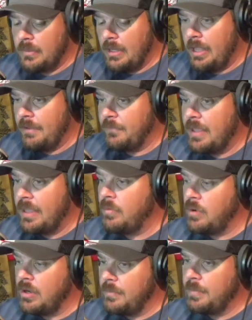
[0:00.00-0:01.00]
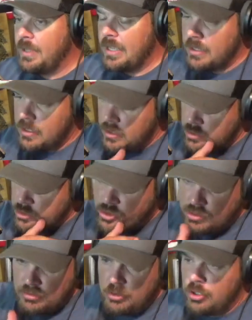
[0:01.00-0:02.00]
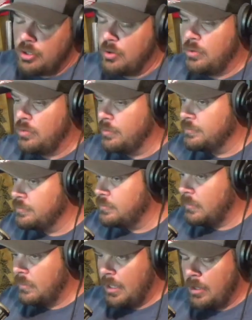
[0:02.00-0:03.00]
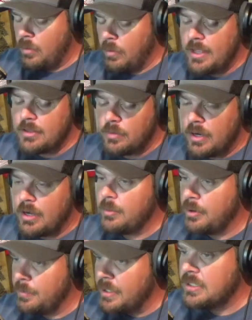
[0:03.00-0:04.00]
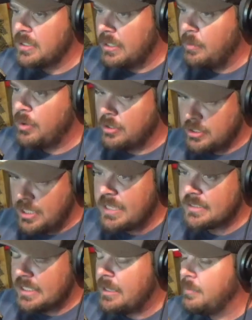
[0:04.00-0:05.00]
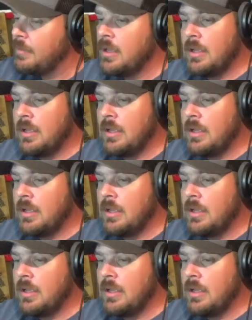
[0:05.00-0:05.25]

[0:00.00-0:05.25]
if he would have been, you know, in a way to where they would have tested him,